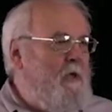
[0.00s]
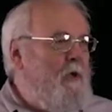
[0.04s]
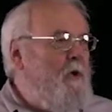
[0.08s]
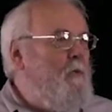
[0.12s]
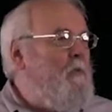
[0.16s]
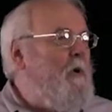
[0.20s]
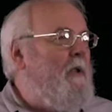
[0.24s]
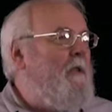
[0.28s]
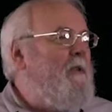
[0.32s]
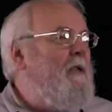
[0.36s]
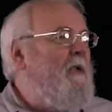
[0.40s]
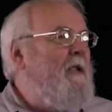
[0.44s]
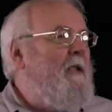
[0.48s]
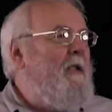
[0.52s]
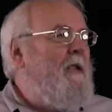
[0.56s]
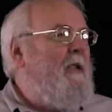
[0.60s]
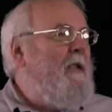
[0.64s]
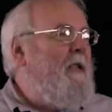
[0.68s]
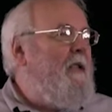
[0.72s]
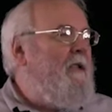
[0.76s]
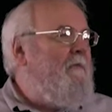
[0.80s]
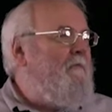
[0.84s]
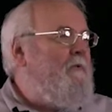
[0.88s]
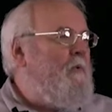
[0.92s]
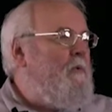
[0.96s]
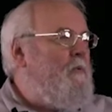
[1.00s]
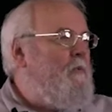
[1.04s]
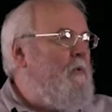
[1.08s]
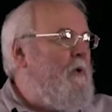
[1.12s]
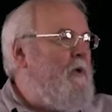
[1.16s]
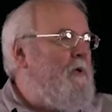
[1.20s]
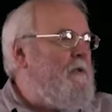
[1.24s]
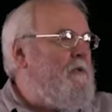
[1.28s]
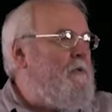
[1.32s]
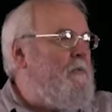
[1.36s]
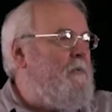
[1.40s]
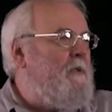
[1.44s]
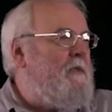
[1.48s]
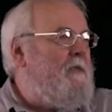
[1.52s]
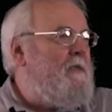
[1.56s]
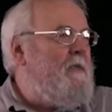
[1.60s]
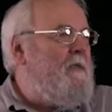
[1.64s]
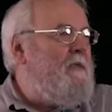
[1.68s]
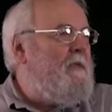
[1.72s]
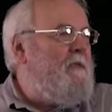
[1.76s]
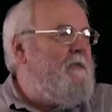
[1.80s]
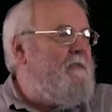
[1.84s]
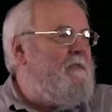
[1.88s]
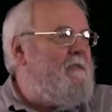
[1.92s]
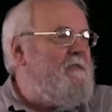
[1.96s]
Well, if you worked with
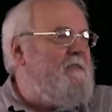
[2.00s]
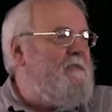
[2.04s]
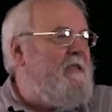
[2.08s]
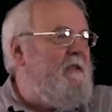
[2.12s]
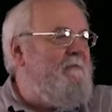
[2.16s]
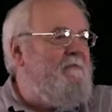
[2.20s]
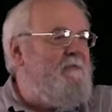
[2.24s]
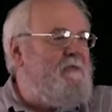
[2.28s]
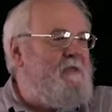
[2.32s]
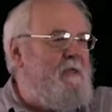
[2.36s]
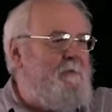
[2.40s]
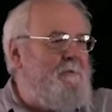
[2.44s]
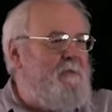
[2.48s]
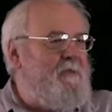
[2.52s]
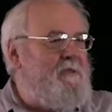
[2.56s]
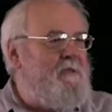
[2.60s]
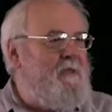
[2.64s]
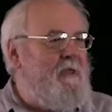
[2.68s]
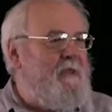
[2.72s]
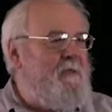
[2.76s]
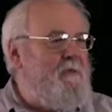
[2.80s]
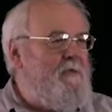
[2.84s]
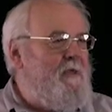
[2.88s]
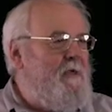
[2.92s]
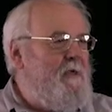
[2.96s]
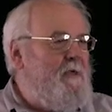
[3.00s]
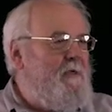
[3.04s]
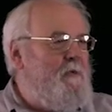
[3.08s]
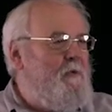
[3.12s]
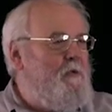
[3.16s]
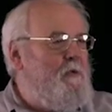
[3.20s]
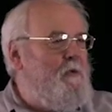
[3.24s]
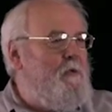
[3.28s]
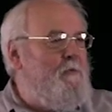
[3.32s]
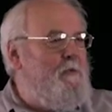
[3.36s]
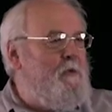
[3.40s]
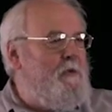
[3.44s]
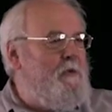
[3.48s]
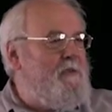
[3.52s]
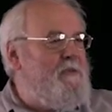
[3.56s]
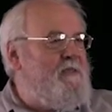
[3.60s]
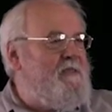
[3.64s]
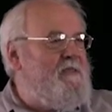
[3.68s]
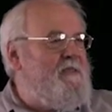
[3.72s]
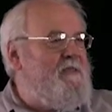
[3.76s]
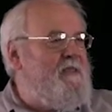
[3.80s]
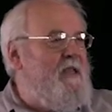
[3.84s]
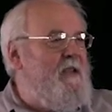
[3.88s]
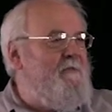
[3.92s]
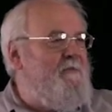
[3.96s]
70%, you could put
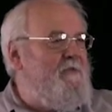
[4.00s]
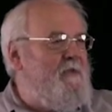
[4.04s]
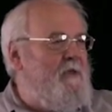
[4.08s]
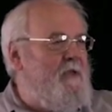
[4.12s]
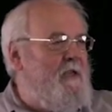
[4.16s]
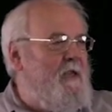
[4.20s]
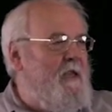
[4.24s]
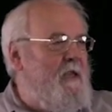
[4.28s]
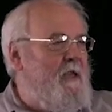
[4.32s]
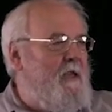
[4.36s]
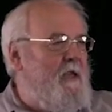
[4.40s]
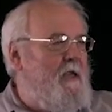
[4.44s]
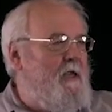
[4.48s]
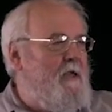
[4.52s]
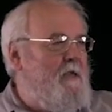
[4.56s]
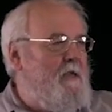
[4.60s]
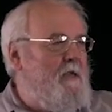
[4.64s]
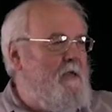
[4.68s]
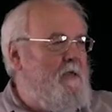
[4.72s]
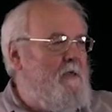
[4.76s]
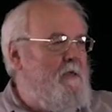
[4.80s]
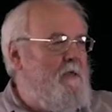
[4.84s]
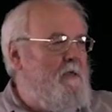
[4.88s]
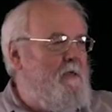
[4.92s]
7 here,